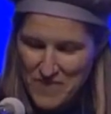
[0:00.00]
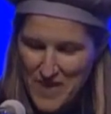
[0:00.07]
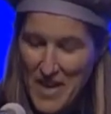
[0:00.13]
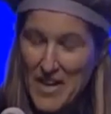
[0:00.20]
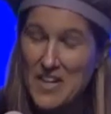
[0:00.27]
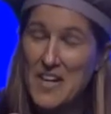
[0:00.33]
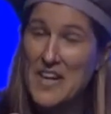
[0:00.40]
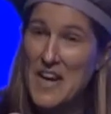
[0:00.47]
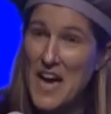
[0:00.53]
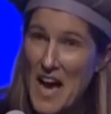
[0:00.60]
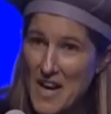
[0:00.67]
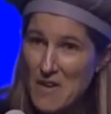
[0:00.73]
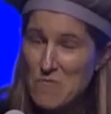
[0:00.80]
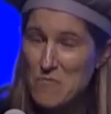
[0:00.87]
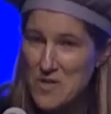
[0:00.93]
I could not
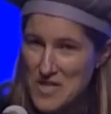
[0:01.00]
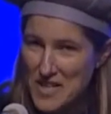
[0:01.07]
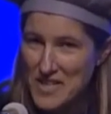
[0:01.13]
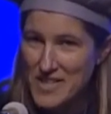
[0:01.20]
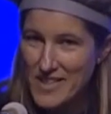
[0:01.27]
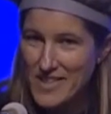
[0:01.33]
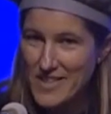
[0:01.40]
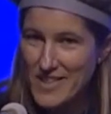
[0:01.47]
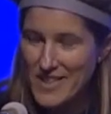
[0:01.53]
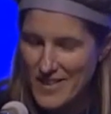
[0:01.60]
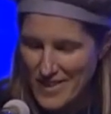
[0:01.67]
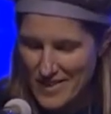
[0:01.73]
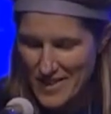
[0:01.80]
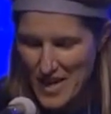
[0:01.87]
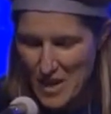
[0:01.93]
have predicted
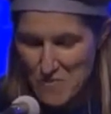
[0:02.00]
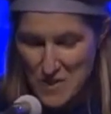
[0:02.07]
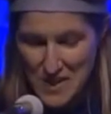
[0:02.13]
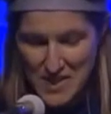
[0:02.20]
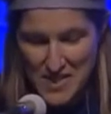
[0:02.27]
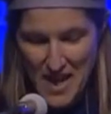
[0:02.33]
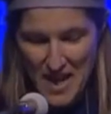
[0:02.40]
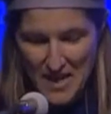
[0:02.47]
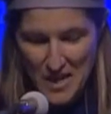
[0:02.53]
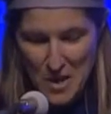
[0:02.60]
that I'd be standing